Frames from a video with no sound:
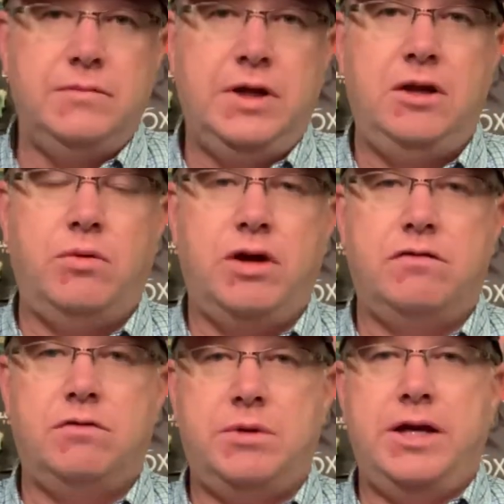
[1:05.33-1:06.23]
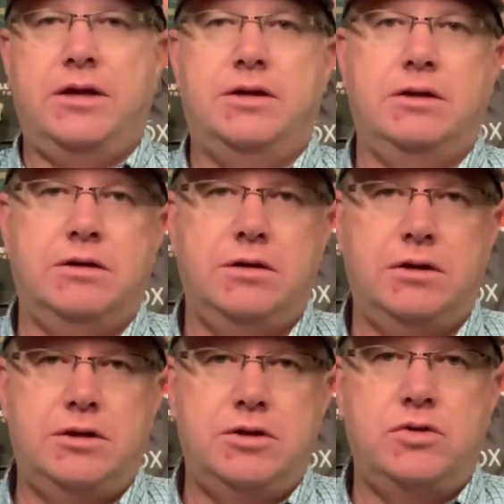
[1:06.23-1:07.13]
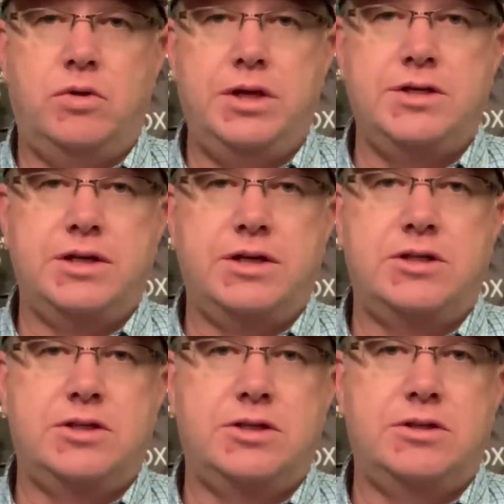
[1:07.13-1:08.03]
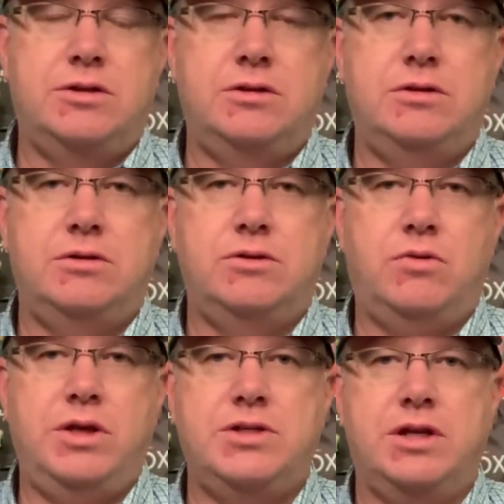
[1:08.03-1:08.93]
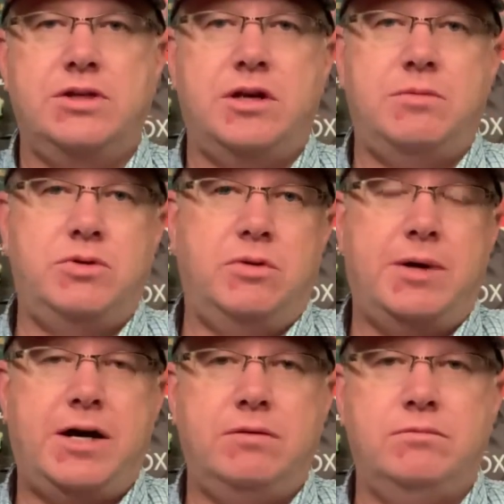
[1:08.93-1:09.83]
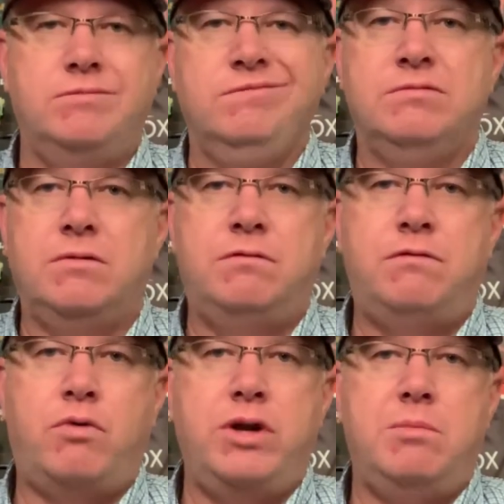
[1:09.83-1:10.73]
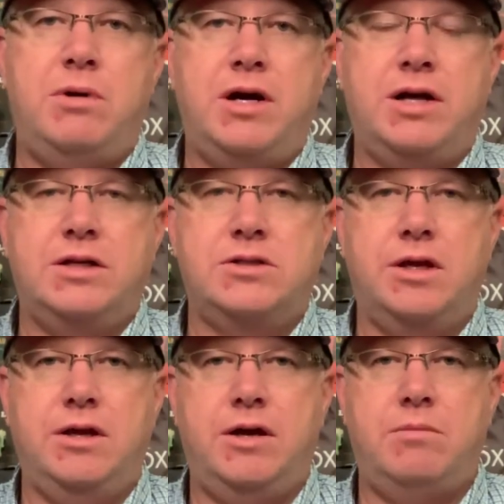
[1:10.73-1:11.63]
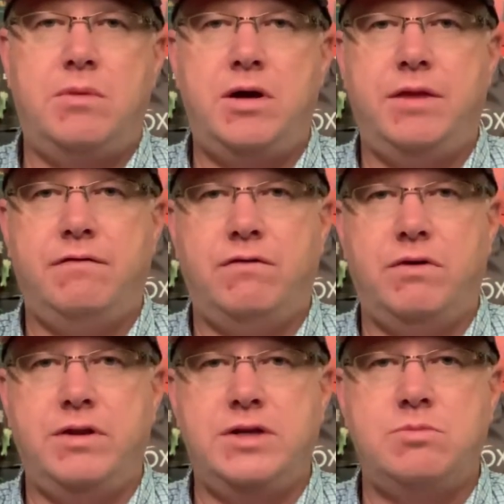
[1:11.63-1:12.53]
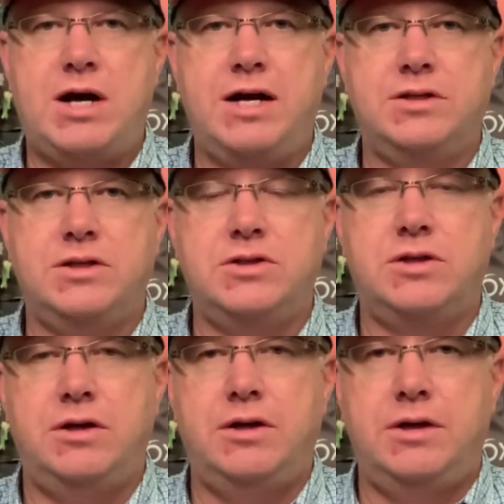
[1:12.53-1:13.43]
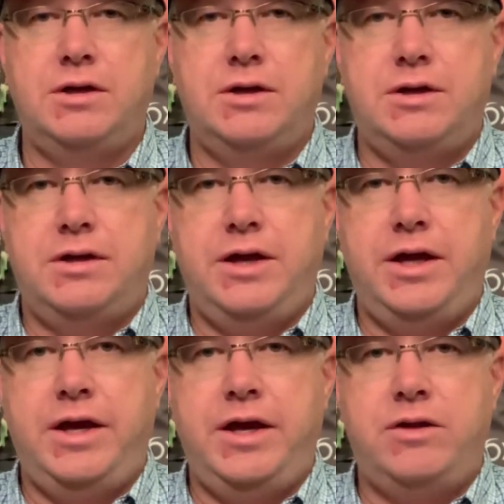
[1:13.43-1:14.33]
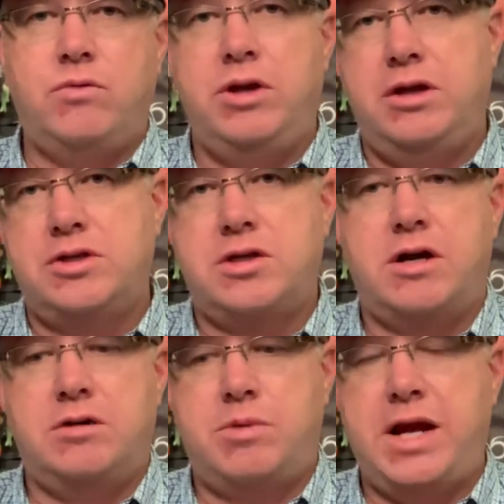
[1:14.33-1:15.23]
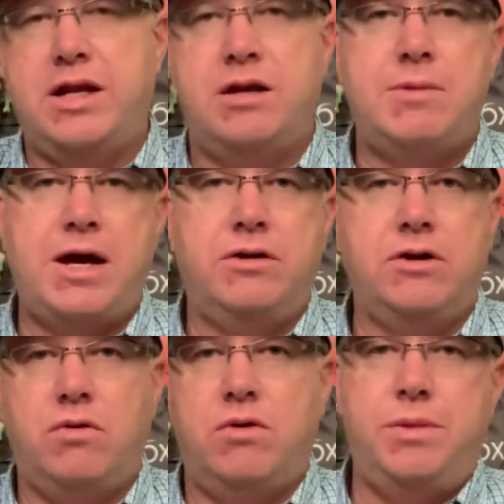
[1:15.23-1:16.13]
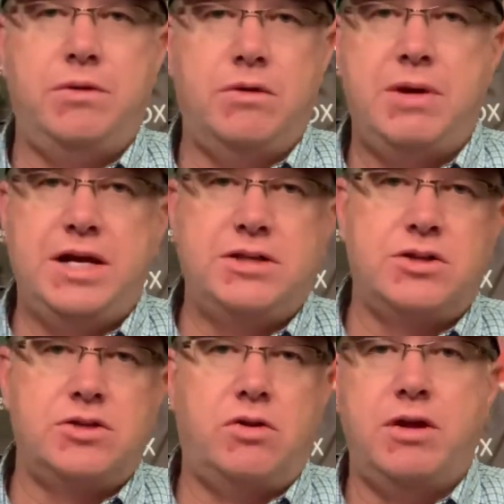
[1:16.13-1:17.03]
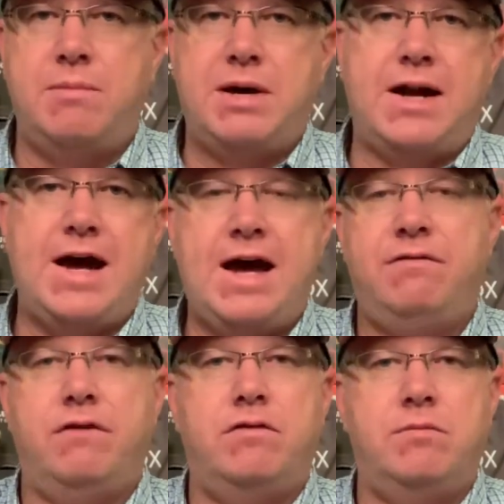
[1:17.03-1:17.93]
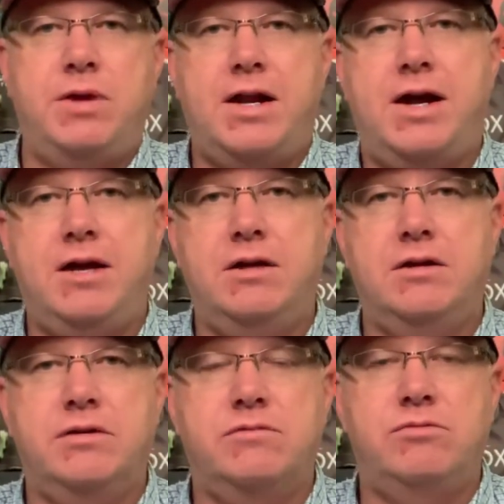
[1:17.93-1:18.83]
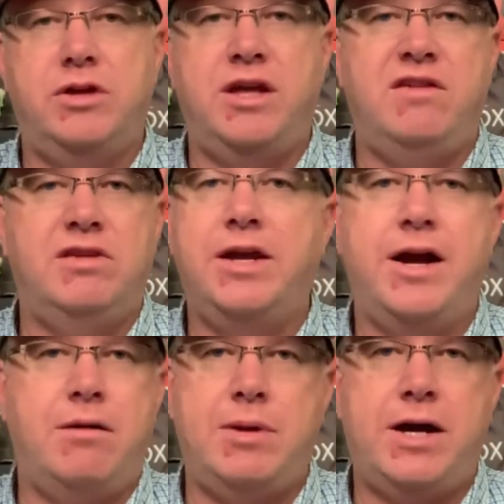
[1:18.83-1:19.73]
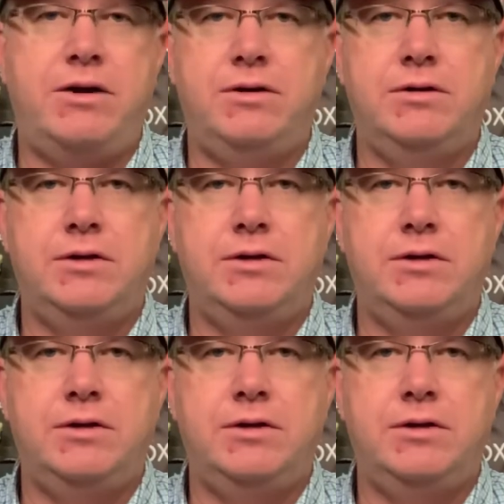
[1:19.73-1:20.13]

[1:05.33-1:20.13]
anywhere from like 26 up to about 40 bucks a month for these boxes. And when you start breaking them out and going through the baits, there's only about half of them that I really even care about.